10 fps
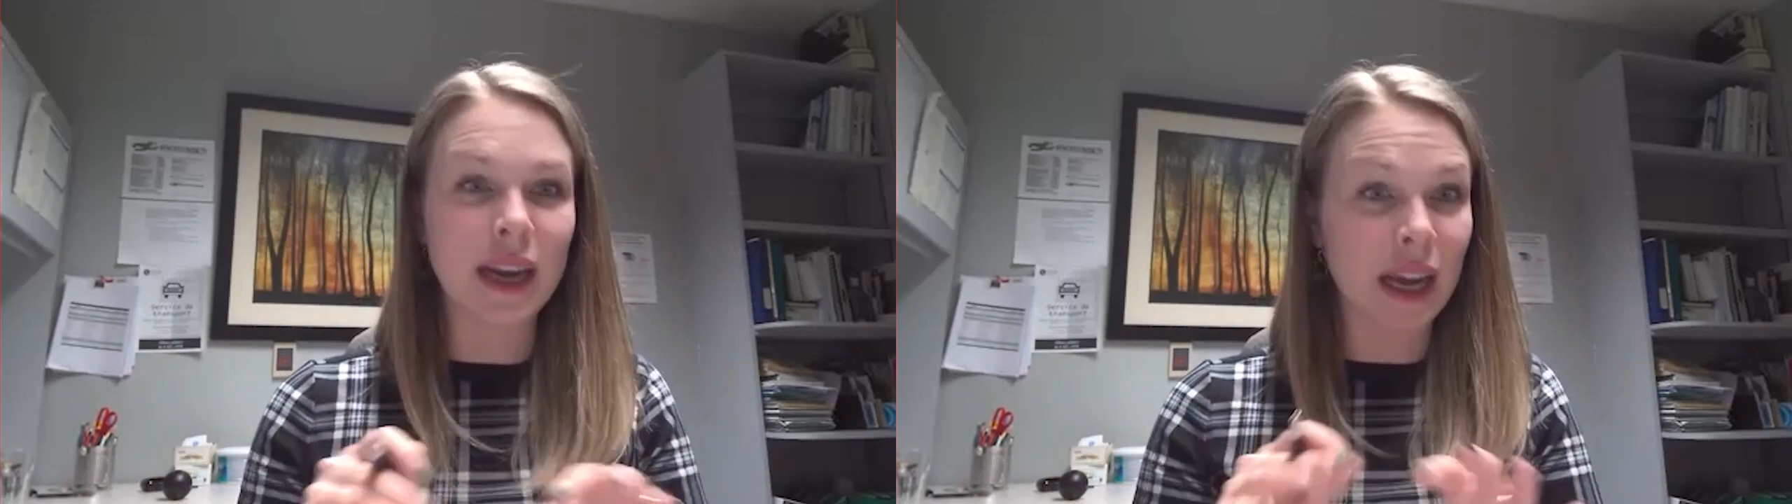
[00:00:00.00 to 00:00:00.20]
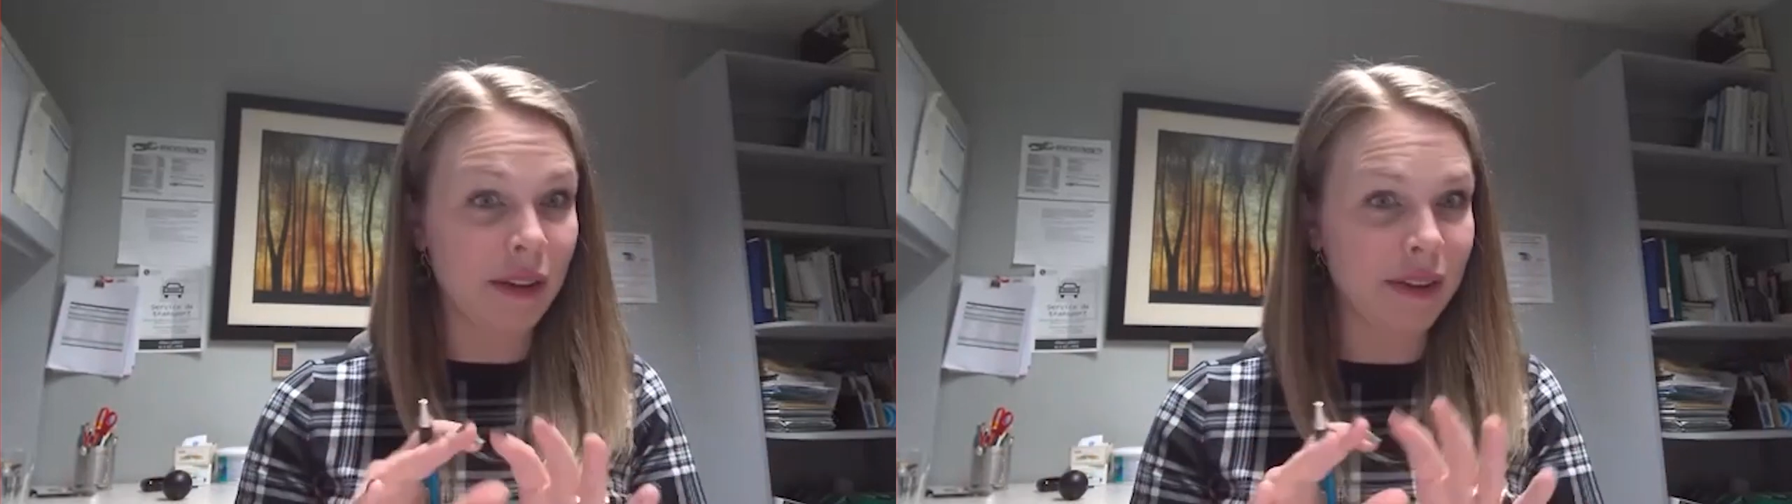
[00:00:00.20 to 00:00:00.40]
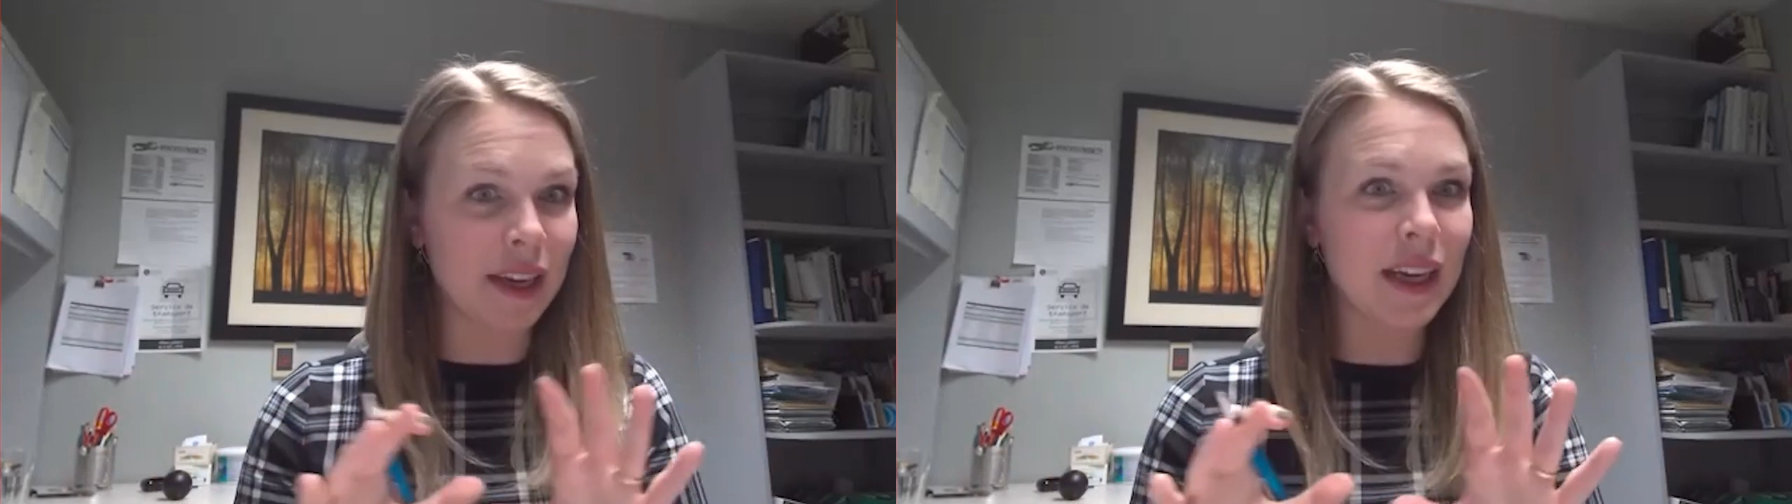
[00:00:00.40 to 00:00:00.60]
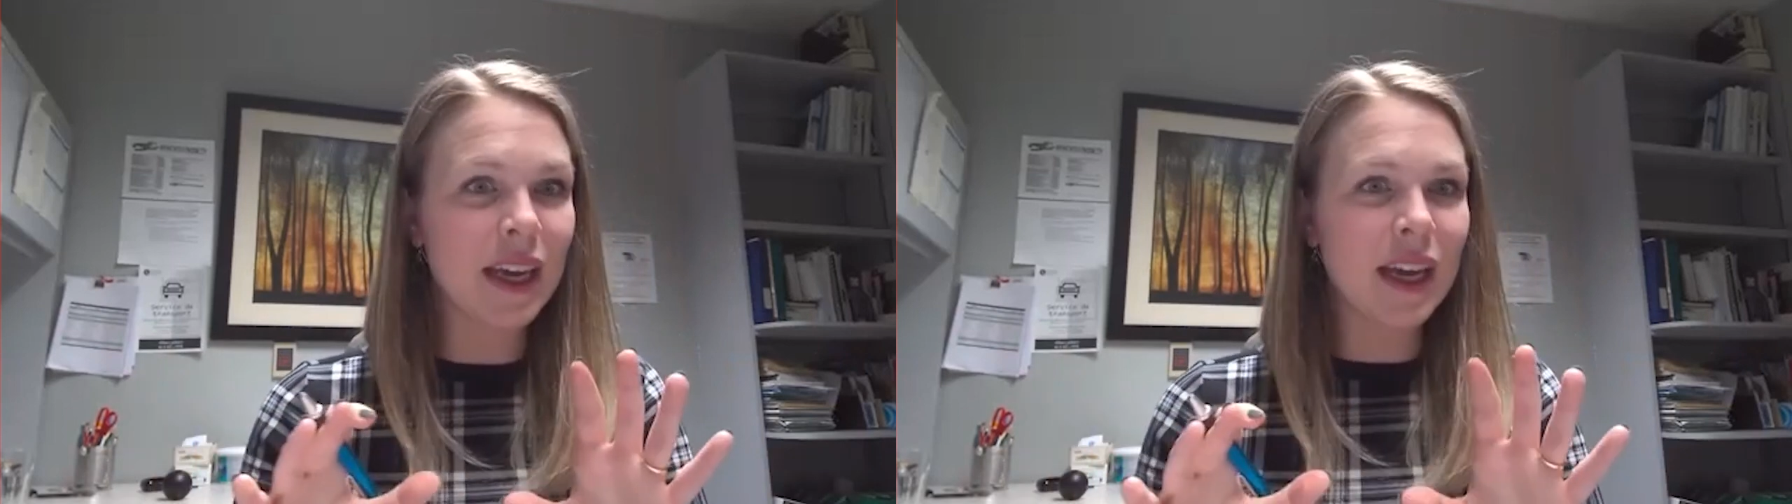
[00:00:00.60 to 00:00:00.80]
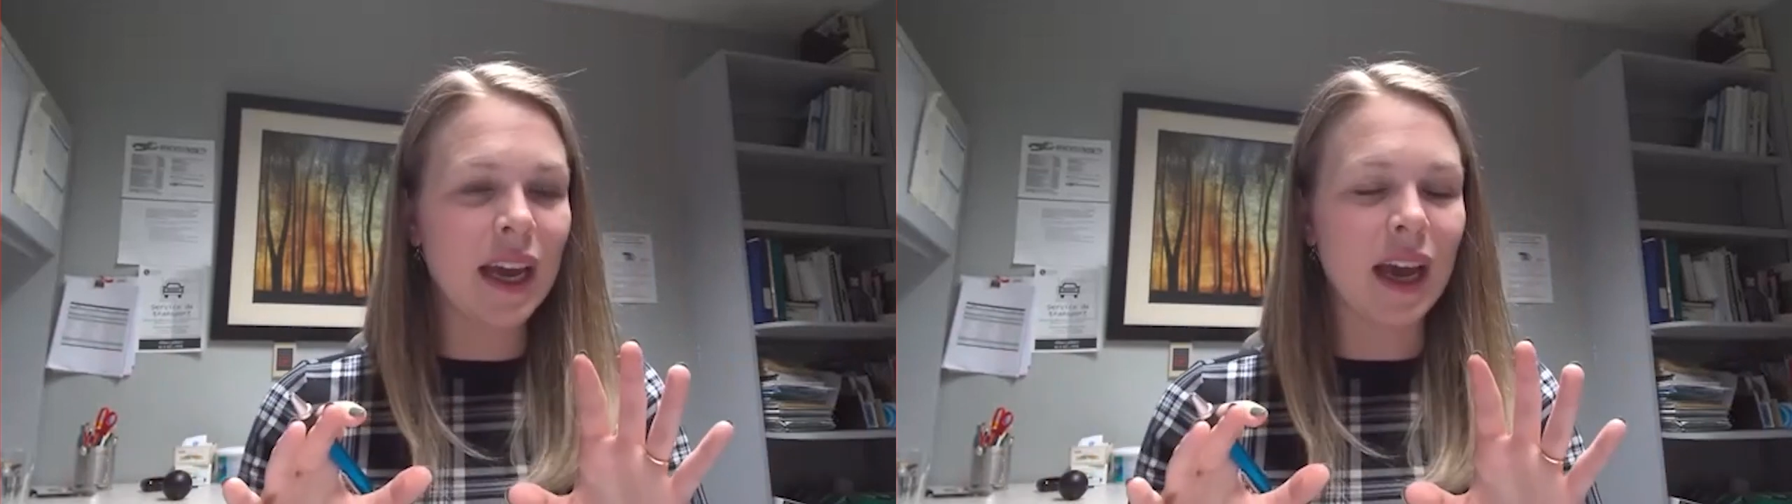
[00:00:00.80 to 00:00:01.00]
and having
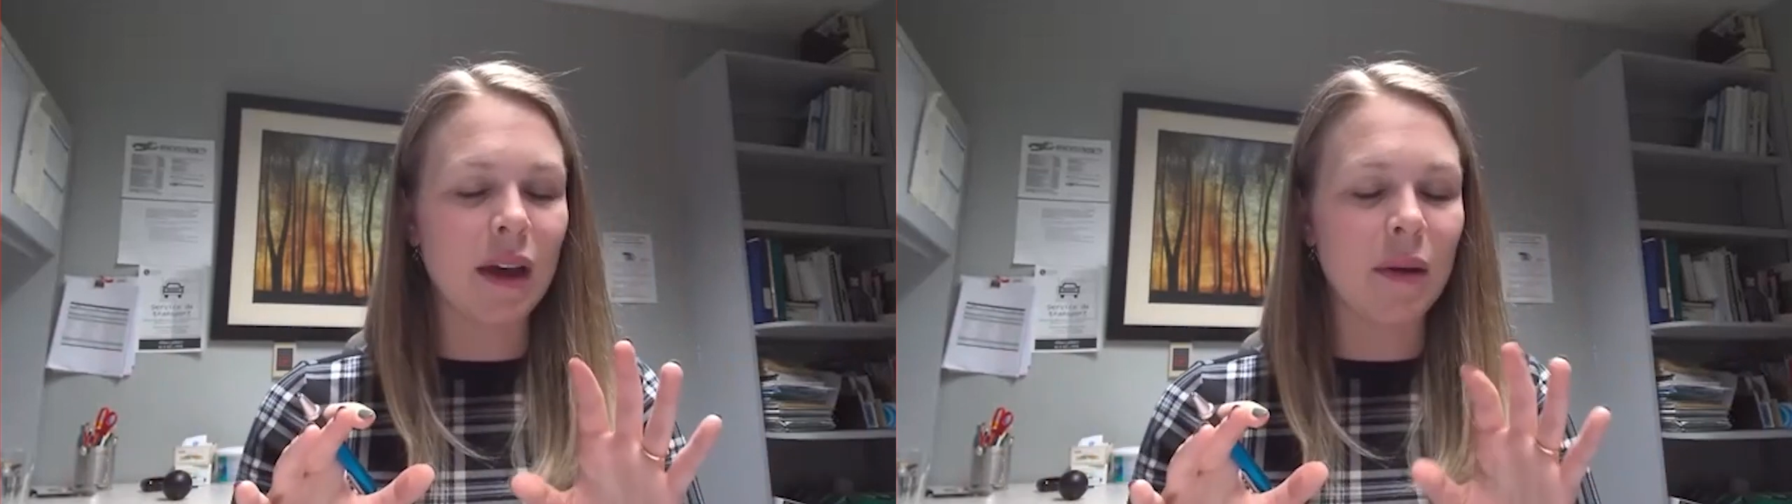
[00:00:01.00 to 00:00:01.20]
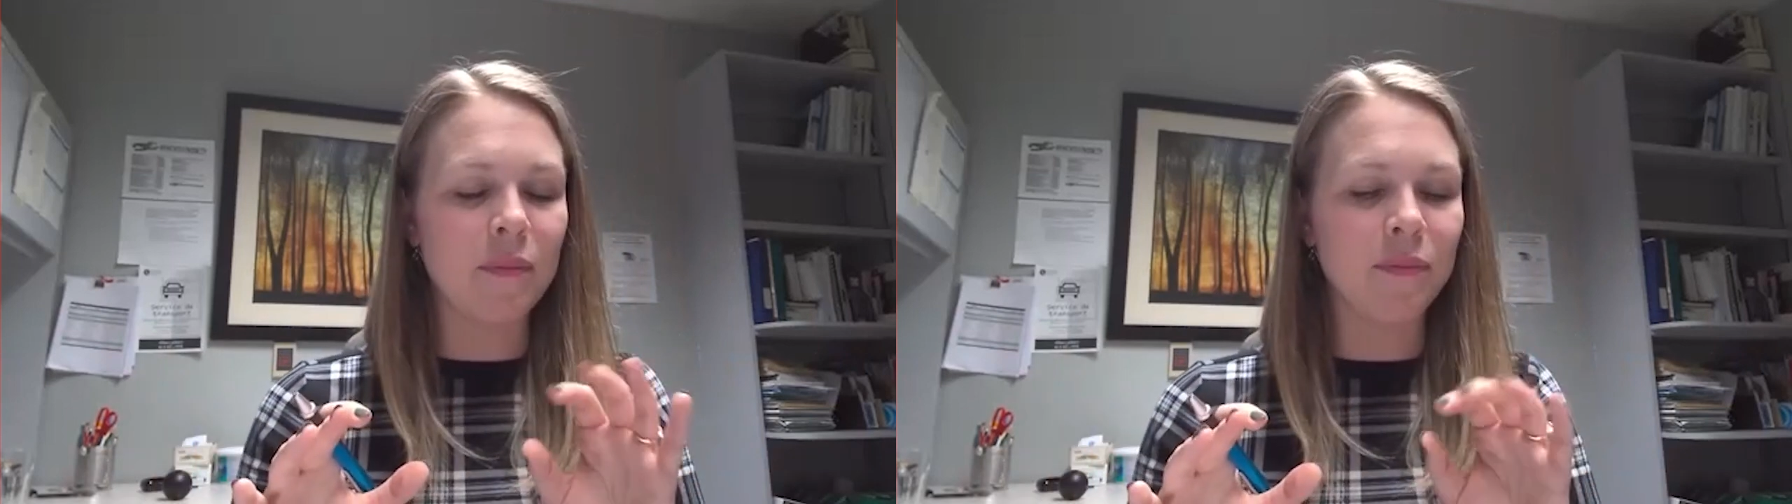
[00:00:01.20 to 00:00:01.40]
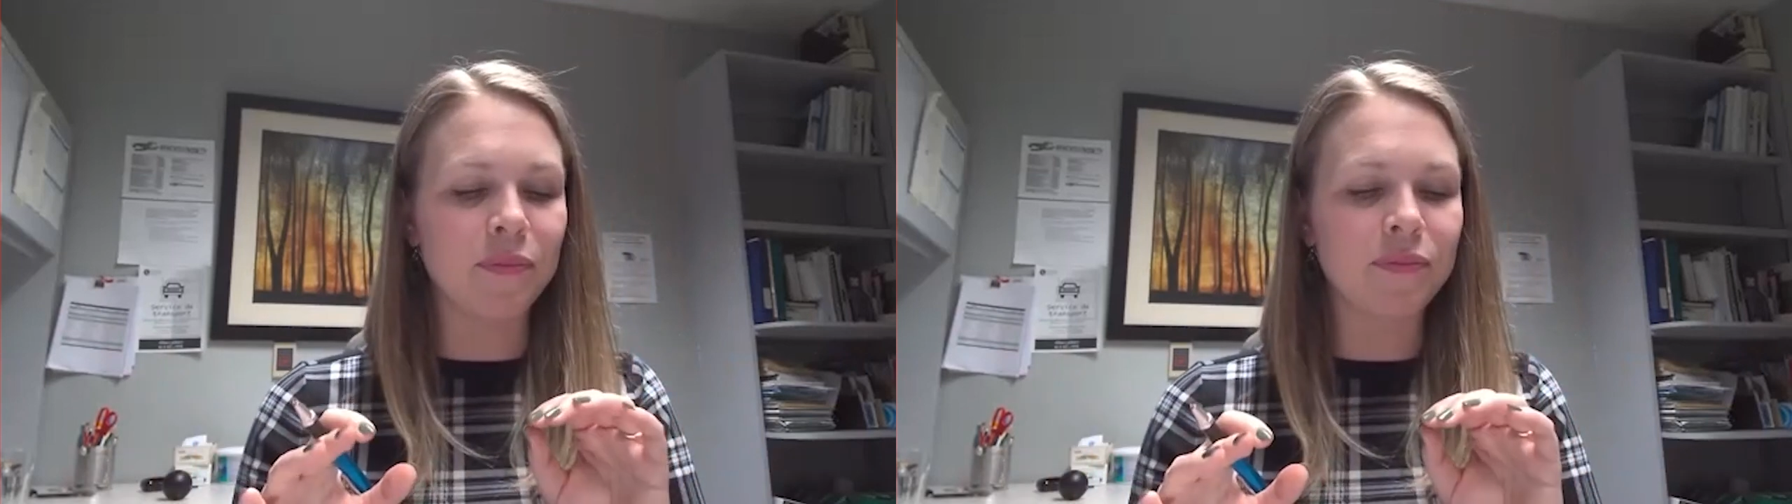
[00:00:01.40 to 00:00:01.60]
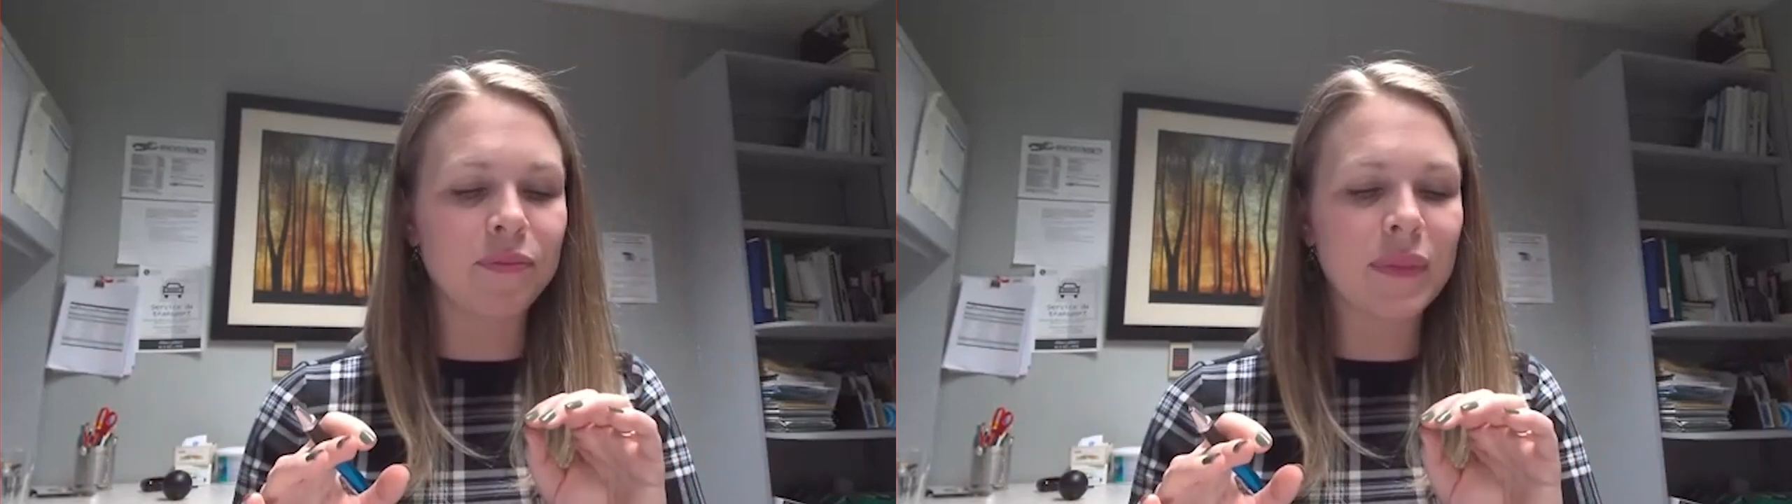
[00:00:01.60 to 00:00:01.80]
um